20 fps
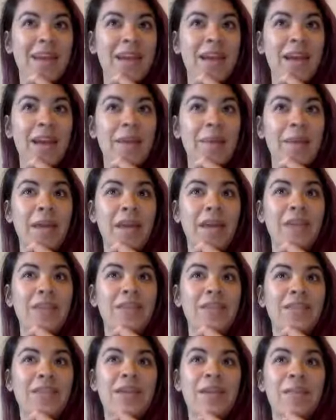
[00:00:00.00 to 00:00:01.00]
My kiddo
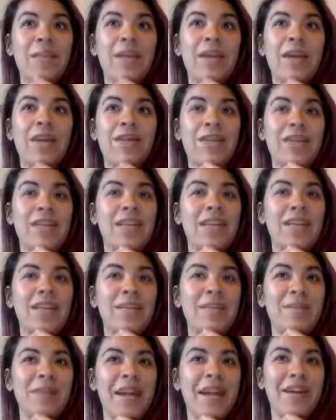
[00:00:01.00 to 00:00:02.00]
is dumping our recycling
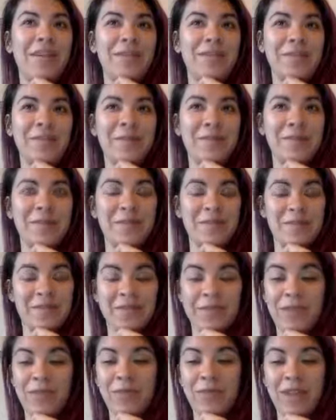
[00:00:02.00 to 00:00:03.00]
bin out
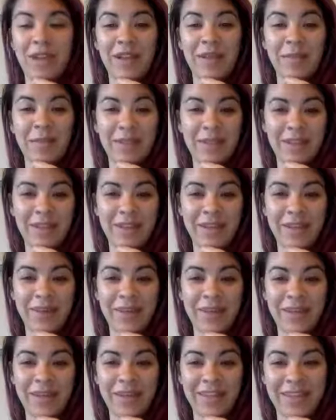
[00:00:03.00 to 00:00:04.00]
while I'm on the
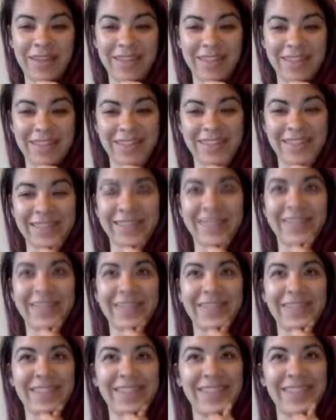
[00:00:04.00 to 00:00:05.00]
computer here. So
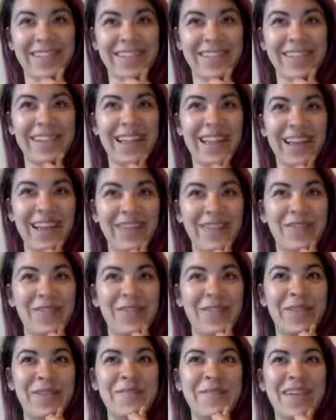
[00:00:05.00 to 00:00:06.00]
I'll have a
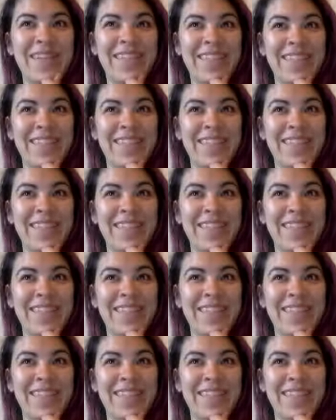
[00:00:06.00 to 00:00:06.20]
fun mess